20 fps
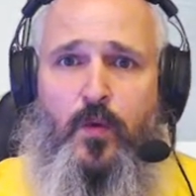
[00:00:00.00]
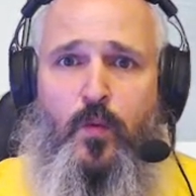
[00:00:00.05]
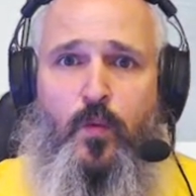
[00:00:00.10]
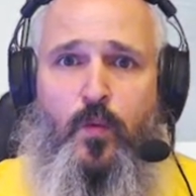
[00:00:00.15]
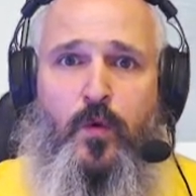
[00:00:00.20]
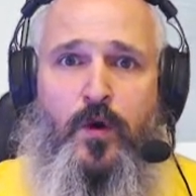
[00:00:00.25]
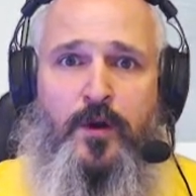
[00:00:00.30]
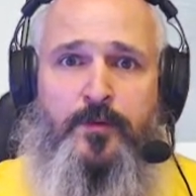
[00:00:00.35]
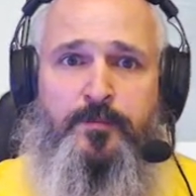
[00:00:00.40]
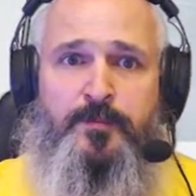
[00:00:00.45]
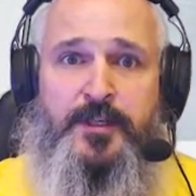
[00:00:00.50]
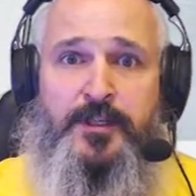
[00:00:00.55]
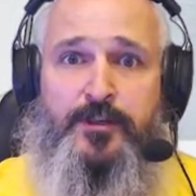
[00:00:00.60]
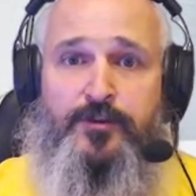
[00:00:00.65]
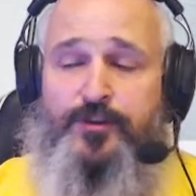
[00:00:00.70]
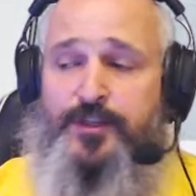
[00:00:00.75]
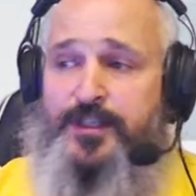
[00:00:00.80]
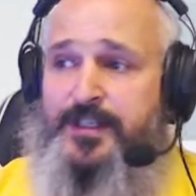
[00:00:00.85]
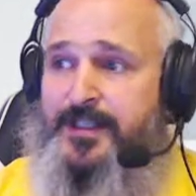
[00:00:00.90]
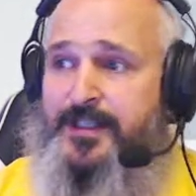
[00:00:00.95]

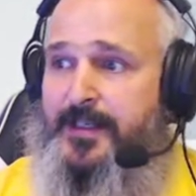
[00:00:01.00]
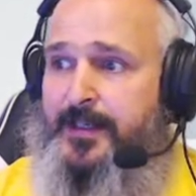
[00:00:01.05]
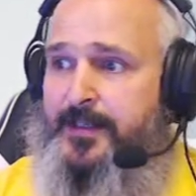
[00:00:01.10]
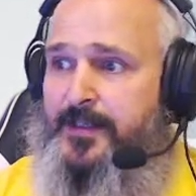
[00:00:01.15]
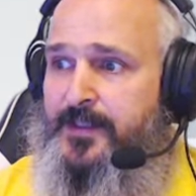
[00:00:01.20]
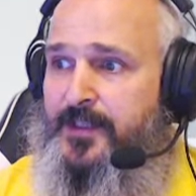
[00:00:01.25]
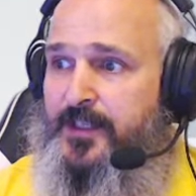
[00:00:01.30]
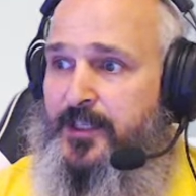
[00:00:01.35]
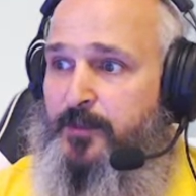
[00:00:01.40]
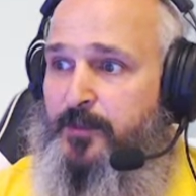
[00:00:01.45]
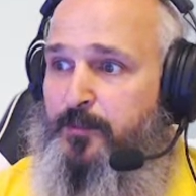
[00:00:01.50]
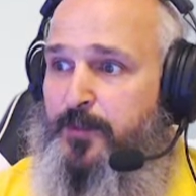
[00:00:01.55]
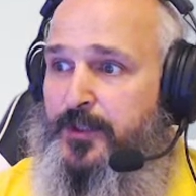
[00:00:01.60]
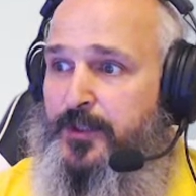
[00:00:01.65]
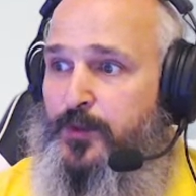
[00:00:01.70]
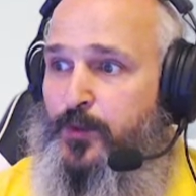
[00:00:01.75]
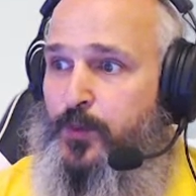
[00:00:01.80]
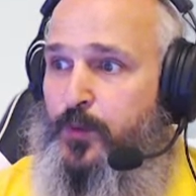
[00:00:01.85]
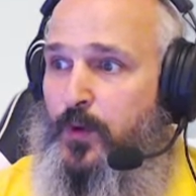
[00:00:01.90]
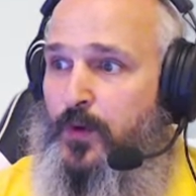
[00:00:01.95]
1.60
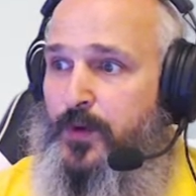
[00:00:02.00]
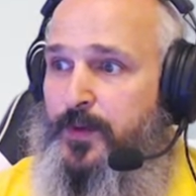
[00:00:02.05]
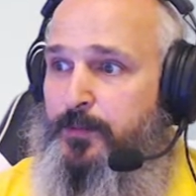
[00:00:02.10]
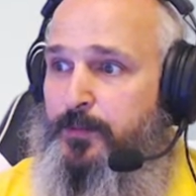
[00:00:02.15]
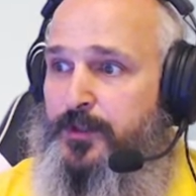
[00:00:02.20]
meter